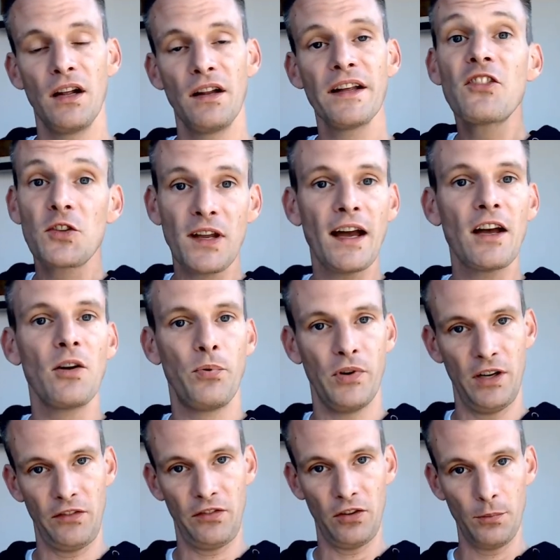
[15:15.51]
like style
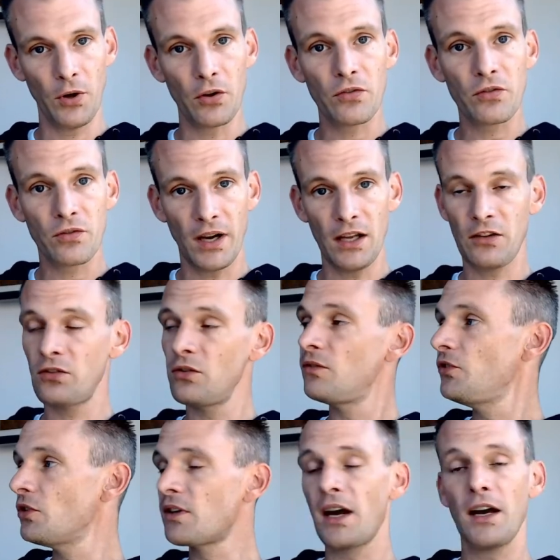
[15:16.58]
points almost right so if
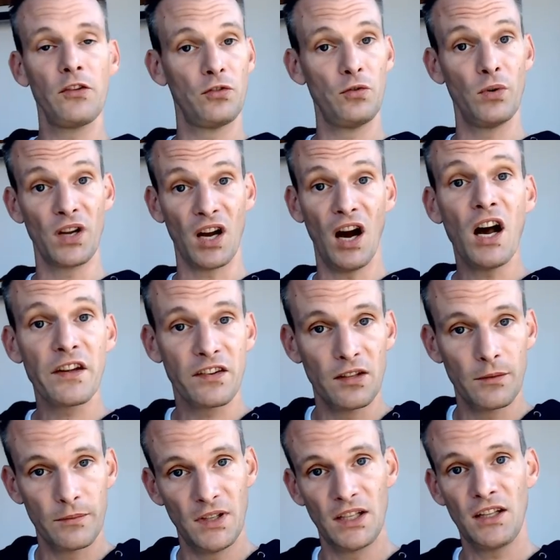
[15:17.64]
your guys are doing
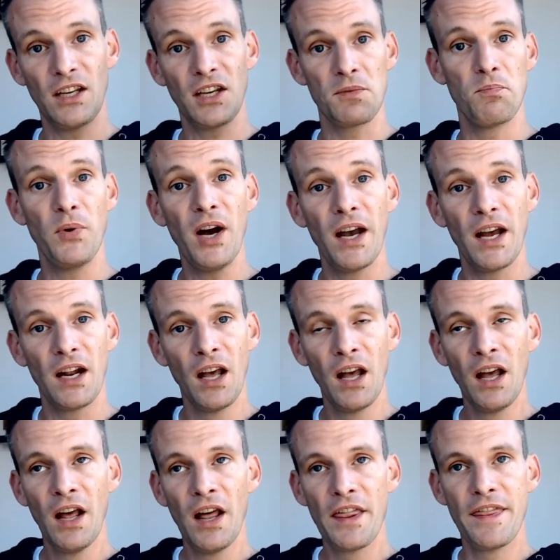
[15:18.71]
awesome and kicking butt
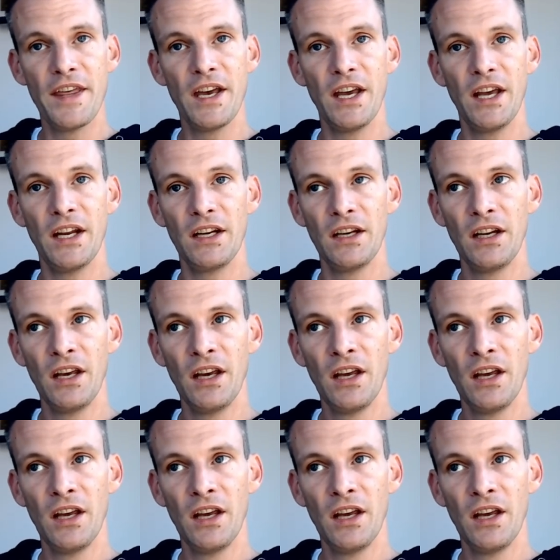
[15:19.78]
then